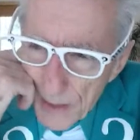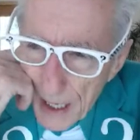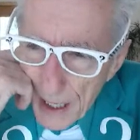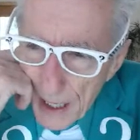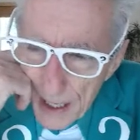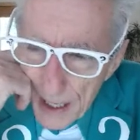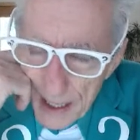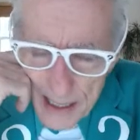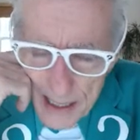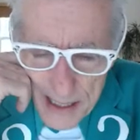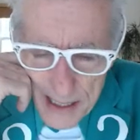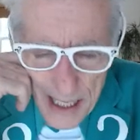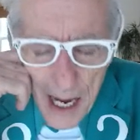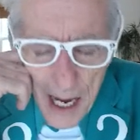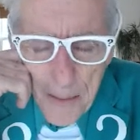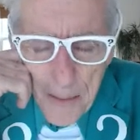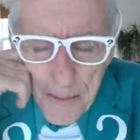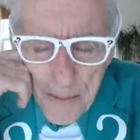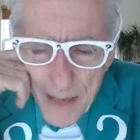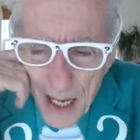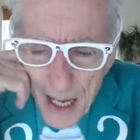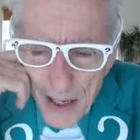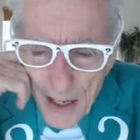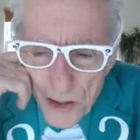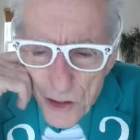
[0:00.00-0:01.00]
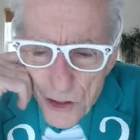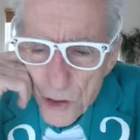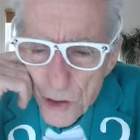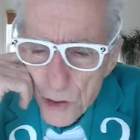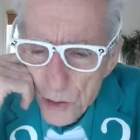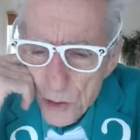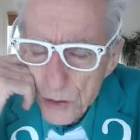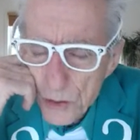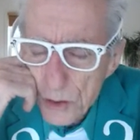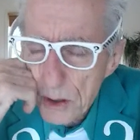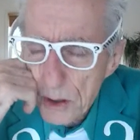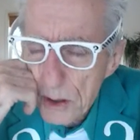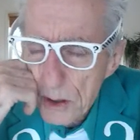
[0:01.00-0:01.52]
Like I said, I'm not
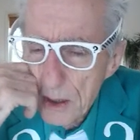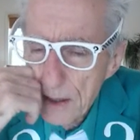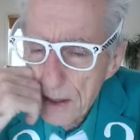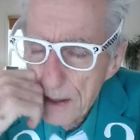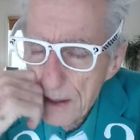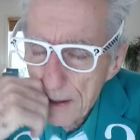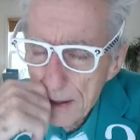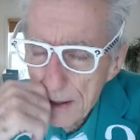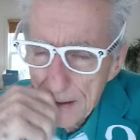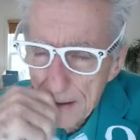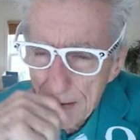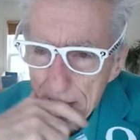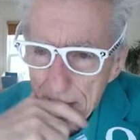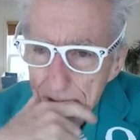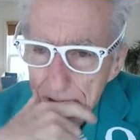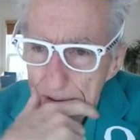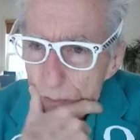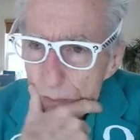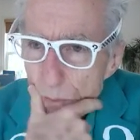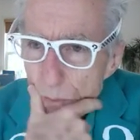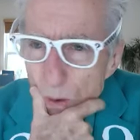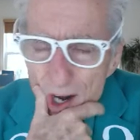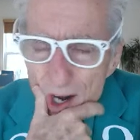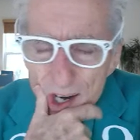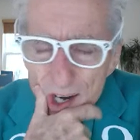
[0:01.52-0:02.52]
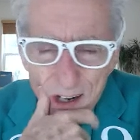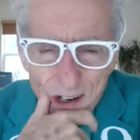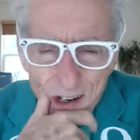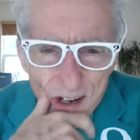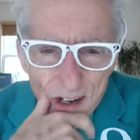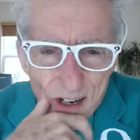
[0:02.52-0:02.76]
sure what,